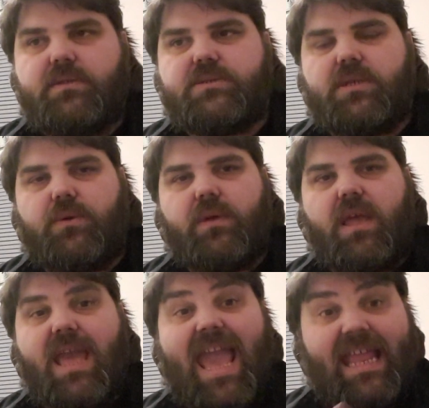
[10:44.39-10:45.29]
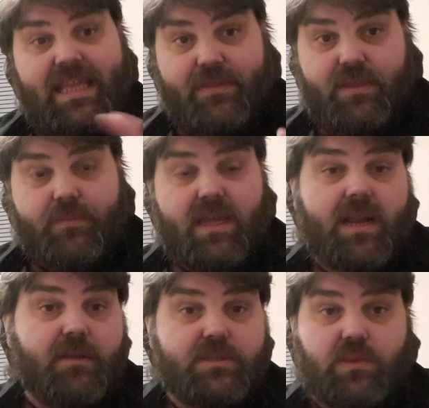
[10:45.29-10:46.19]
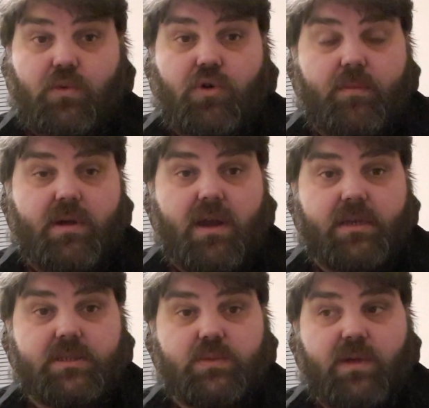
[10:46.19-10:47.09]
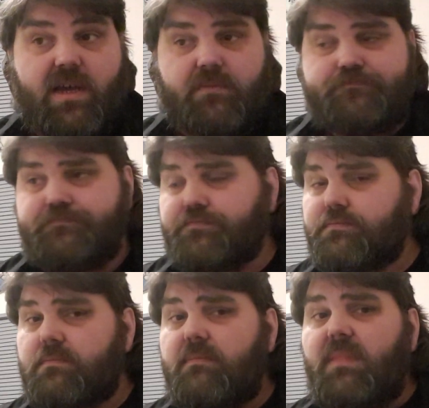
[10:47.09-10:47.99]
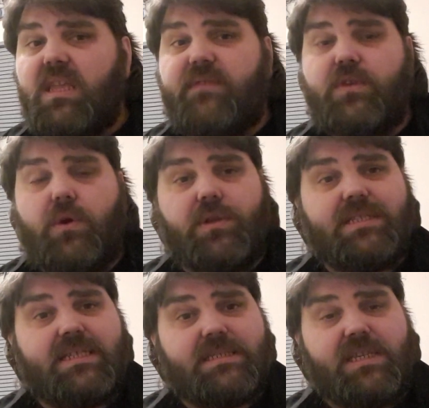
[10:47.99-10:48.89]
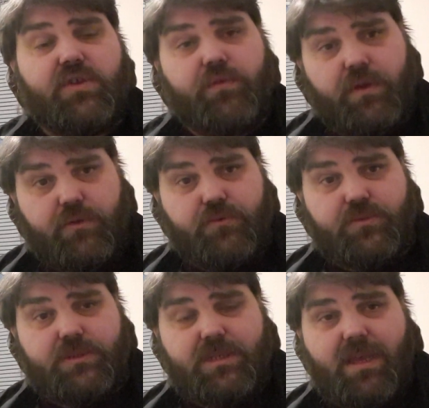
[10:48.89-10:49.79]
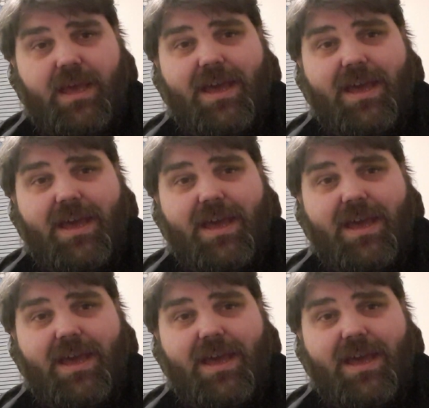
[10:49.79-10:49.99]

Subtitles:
So any of them, that includes the water parks as well. If you go on a Disney cruise,